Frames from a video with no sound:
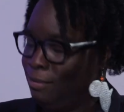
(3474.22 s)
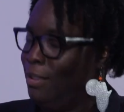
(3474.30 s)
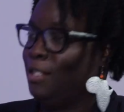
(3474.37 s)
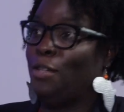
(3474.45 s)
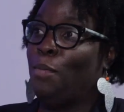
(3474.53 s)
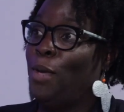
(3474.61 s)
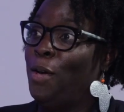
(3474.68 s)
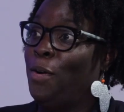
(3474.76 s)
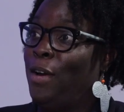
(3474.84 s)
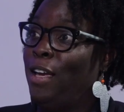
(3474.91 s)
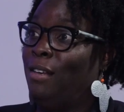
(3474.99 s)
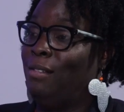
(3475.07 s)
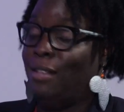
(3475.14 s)
it's gonna be
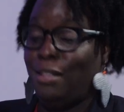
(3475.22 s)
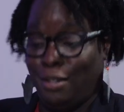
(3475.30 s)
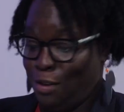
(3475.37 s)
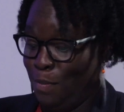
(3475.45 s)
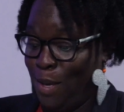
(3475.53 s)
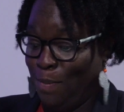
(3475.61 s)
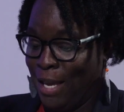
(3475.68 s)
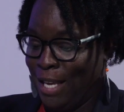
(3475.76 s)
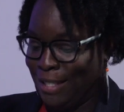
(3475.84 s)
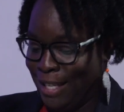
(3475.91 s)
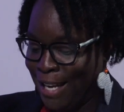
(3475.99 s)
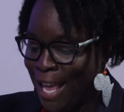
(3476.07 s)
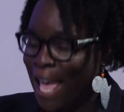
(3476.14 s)
great. This is gonna be
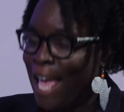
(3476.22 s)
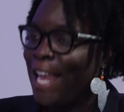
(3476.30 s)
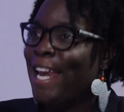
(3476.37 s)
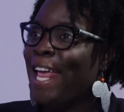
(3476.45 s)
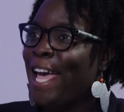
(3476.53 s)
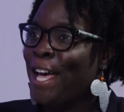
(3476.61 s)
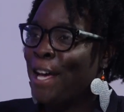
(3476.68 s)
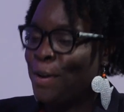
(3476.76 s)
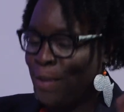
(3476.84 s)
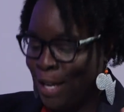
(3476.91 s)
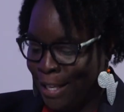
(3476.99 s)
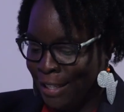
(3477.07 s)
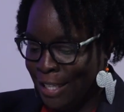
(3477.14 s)
amazing. Now,
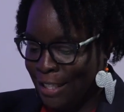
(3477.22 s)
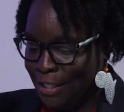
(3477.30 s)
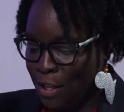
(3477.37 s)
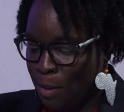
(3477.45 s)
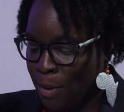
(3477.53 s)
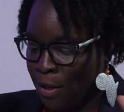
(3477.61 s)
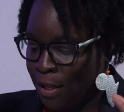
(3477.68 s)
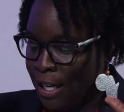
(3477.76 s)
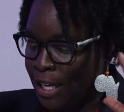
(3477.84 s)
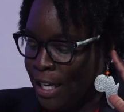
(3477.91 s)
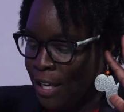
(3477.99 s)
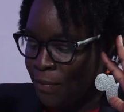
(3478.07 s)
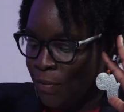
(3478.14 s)
let's talk about
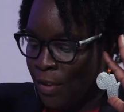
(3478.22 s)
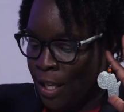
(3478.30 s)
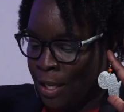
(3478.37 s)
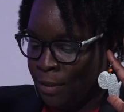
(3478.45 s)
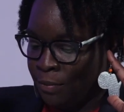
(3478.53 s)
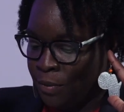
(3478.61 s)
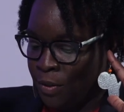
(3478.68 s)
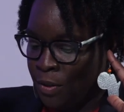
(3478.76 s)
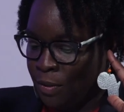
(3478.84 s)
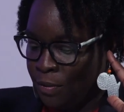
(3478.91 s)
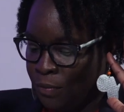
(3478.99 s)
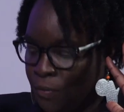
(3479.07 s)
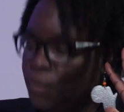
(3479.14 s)
any
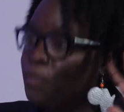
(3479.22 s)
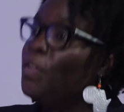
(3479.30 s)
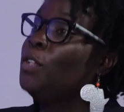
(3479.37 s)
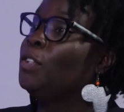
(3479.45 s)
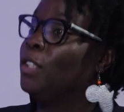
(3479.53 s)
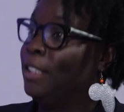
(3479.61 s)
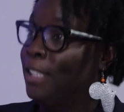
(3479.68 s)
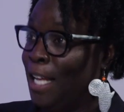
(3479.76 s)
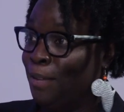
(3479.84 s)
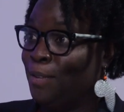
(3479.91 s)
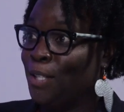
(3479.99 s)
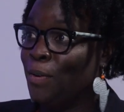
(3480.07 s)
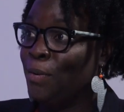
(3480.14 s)
future
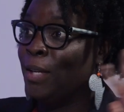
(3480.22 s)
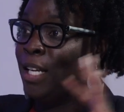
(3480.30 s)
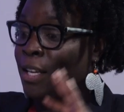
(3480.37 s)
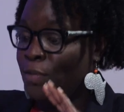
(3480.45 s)
stuff. So, any